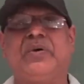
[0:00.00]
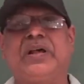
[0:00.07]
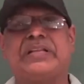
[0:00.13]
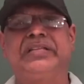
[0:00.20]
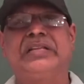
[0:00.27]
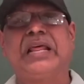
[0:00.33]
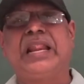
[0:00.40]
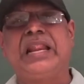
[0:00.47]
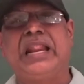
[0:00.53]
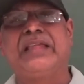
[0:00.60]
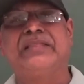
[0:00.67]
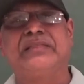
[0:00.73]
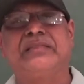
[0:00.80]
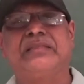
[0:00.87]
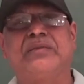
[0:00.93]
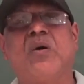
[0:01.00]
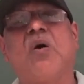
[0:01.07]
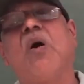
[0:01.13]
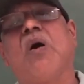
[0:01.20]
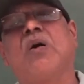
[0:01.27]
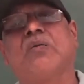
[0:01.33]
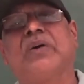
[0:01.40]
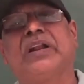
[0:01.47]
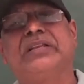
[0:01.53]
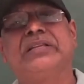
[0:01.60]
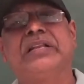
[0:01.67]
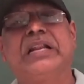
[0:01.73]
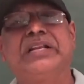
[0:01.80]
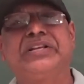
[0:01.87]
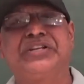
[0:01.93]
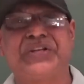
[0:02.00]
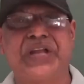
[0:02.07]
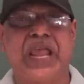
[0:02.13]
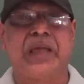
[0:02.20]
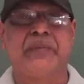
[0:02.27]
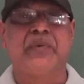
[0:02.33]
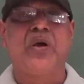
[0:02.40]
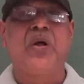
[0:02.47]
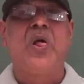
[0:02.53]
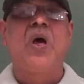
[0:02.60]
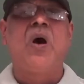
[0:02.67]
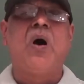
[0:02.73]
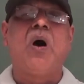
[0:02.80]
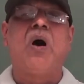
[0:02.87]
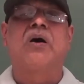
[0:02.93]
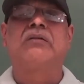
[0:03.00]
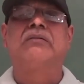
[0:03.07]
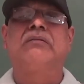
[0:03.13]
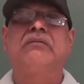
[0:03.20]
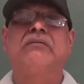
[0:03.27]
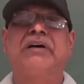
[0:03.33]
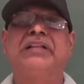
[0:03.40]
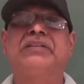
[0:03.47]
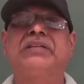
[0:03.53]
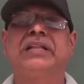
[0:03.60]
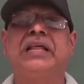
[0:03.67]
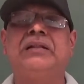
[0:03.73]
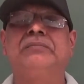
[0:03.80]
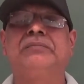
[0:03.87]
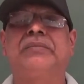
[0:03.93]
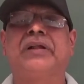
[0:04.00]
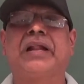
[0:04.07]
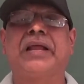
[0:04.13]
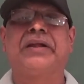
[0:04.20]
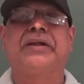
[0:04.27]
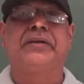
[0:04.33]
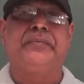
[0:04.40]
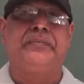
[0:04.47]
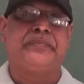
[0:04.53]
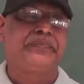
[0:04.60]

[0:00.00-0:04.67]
original length or original shape or original, right,